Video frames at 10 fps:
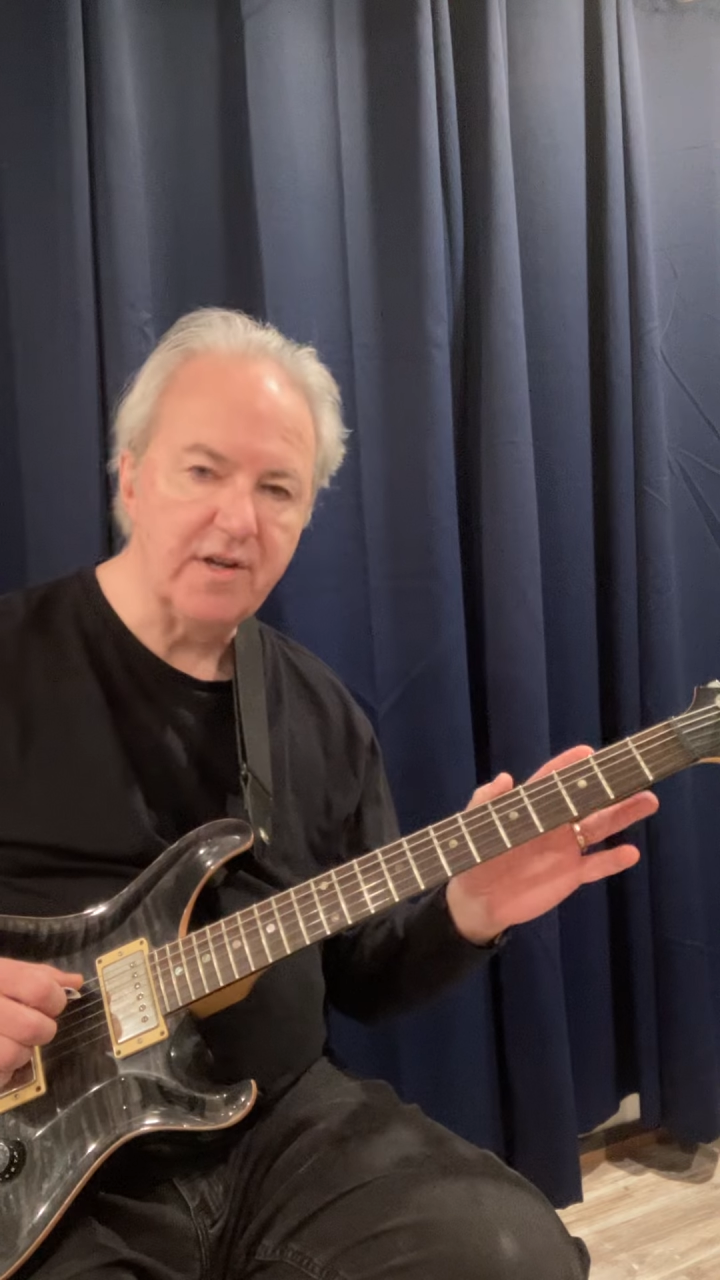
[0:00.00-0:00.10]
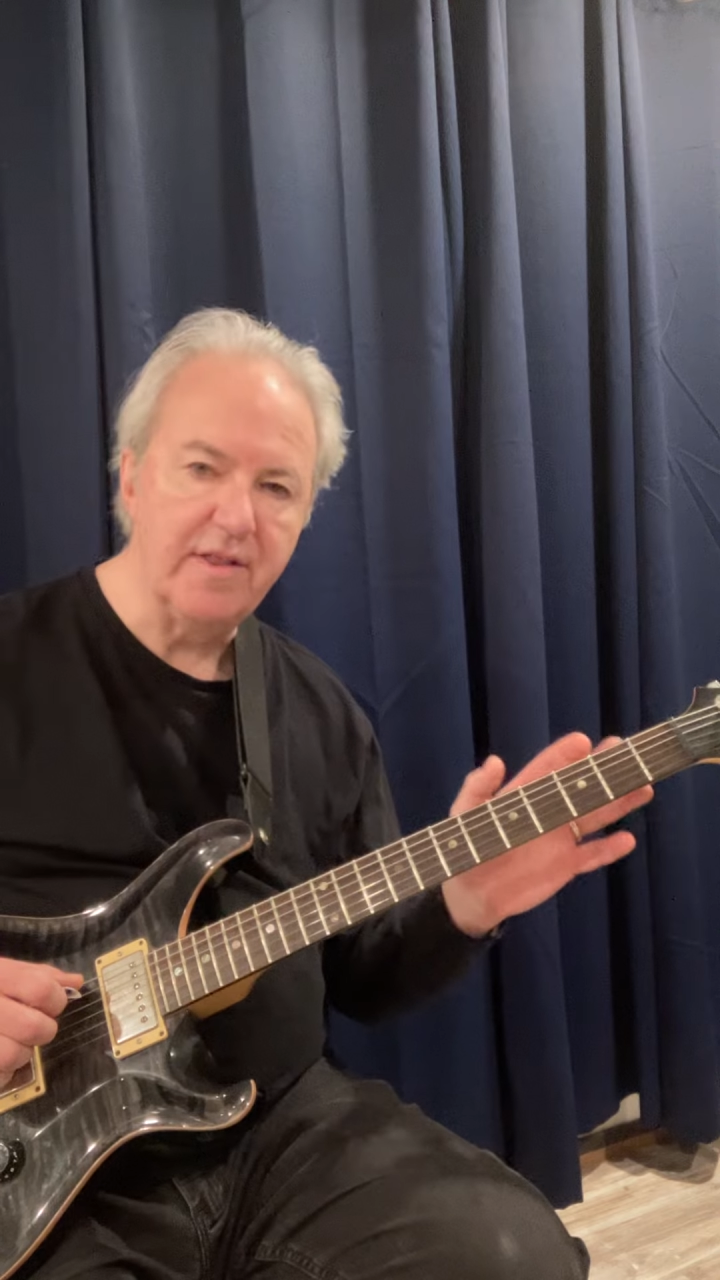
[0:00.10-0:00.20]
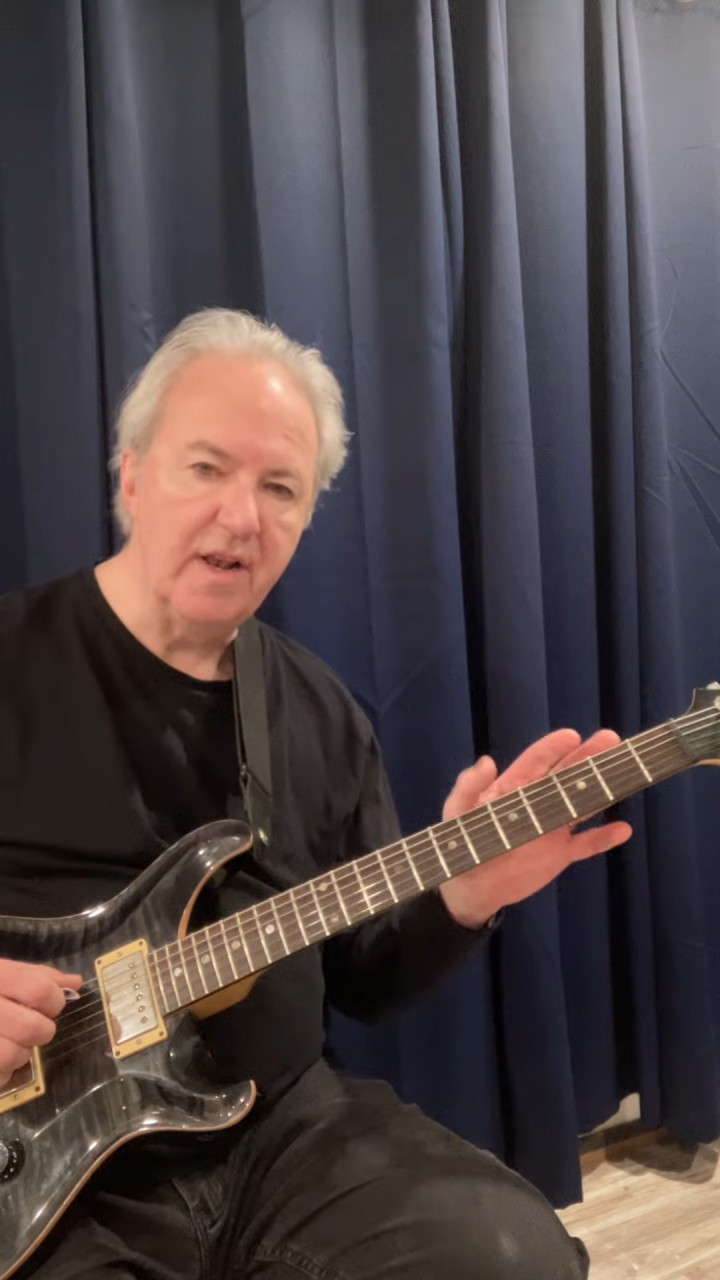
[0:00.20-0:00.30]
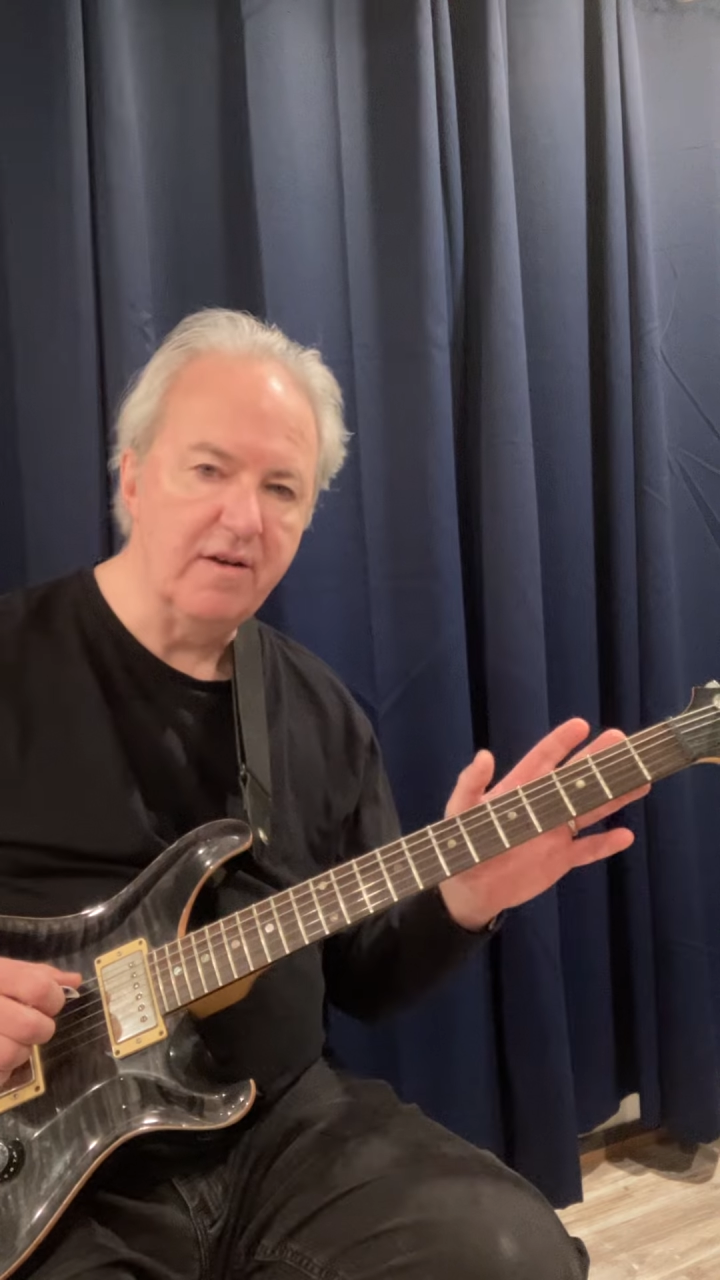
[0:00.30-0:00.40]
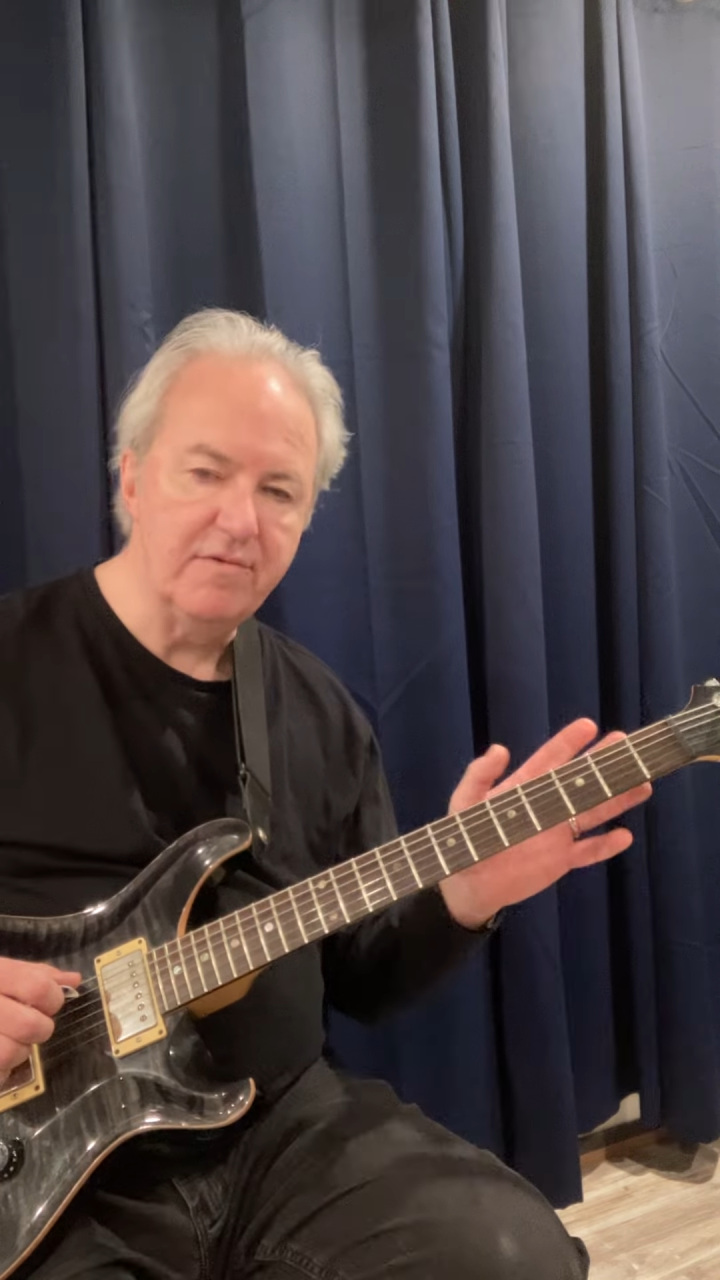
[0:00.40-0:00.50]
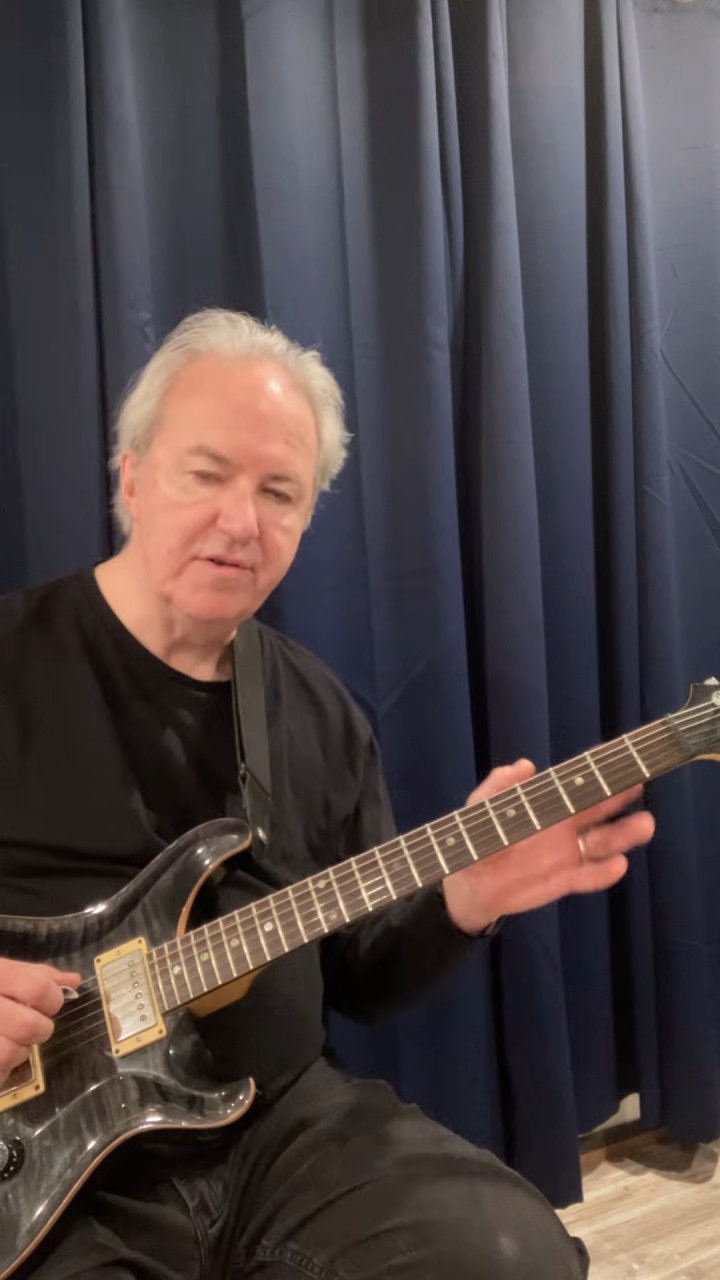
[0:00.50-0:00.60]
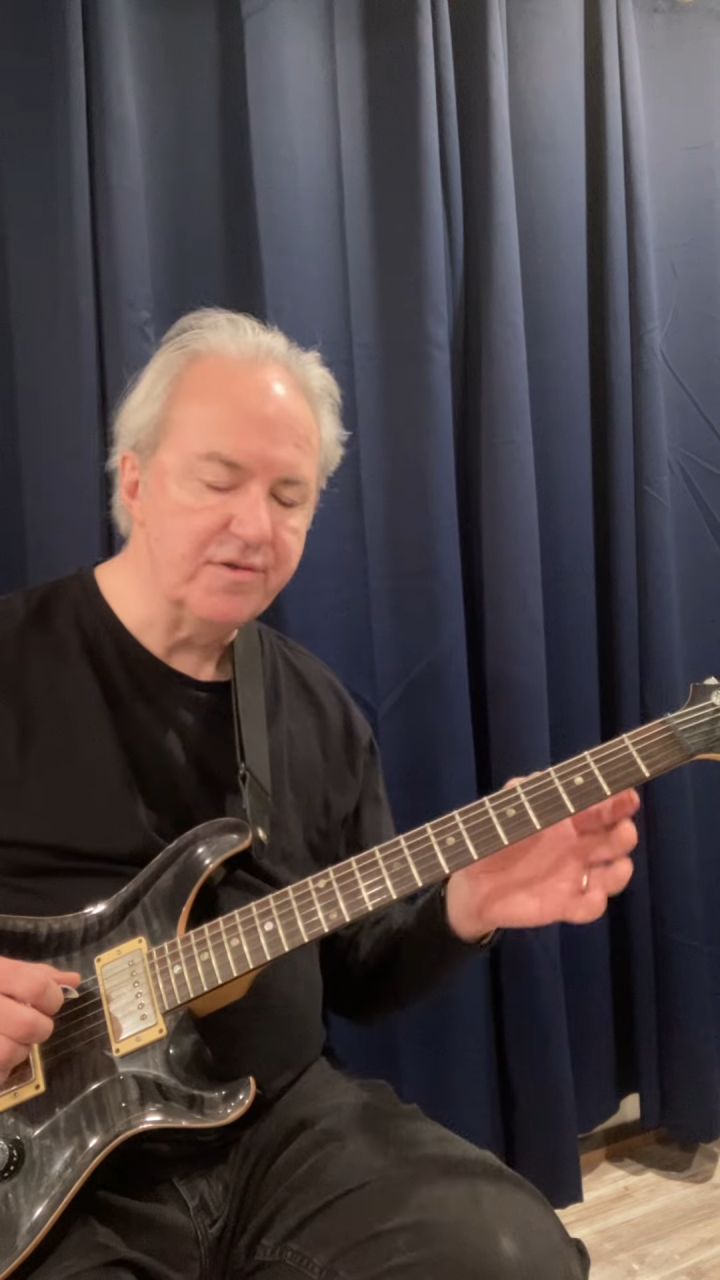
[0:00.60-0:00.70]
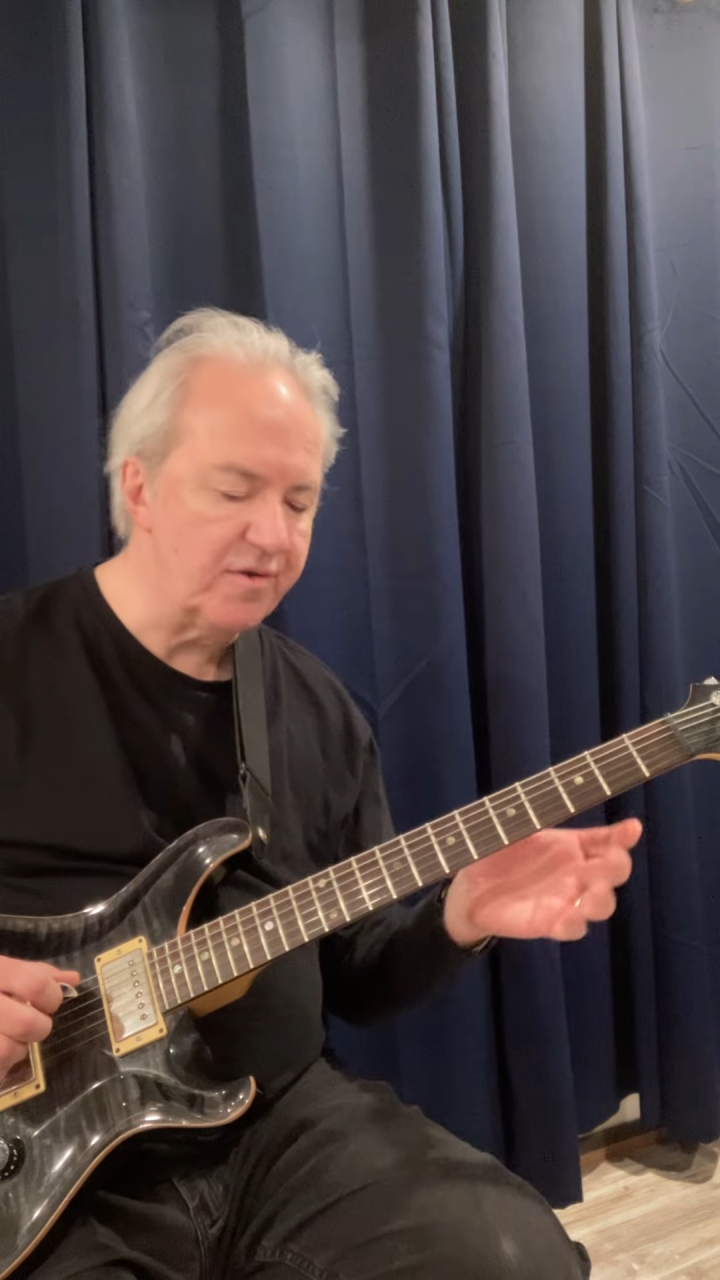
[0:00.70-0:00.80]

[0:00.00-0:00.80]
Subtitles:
on the low two